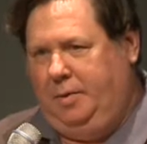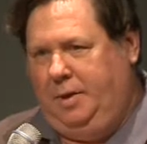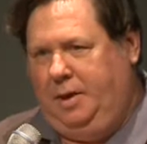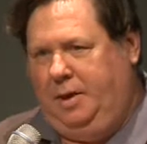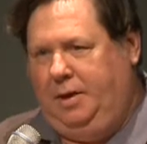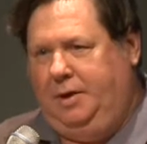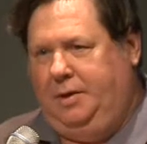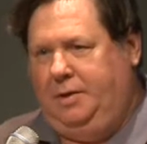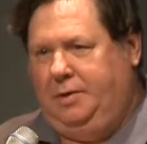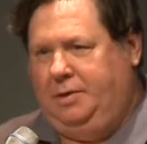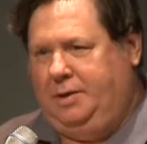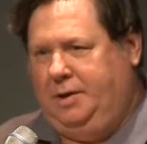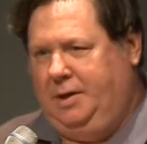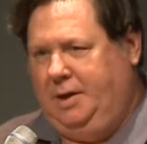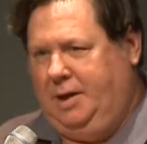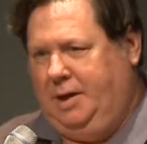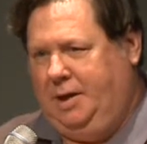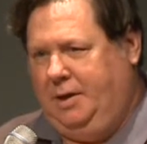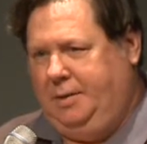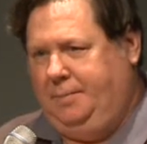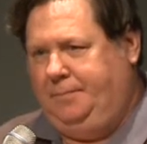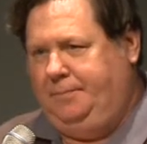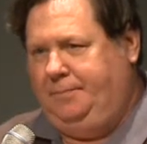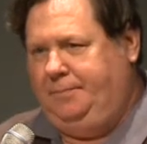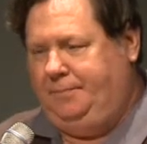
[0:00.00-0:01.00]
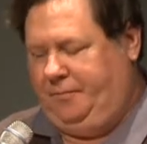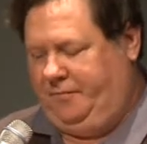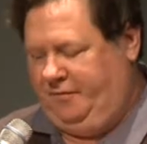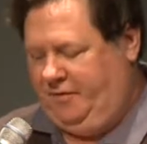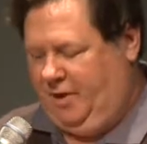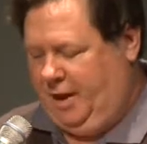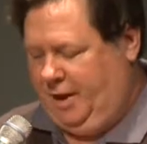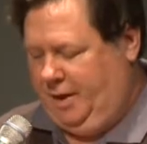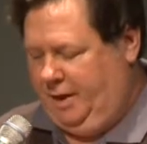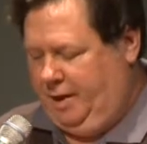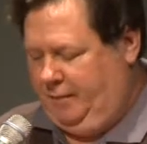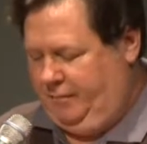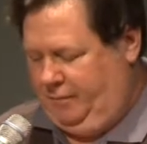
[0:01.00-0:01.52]
being here today,
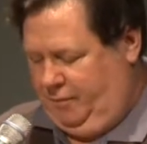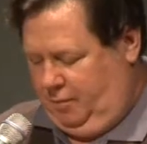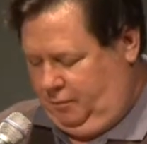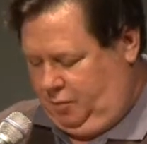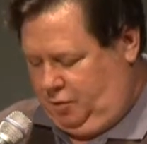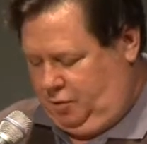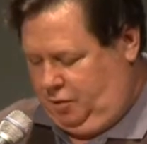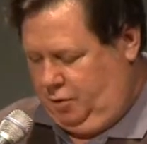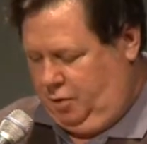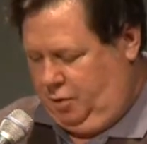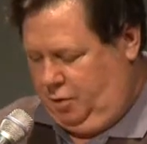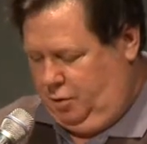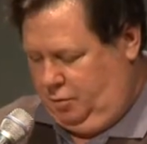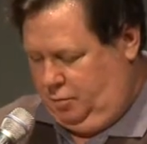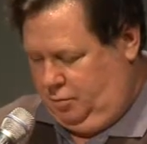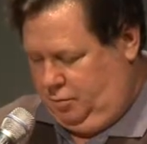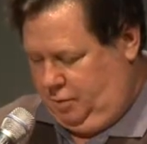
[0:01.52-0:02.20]
flying up from Juneau.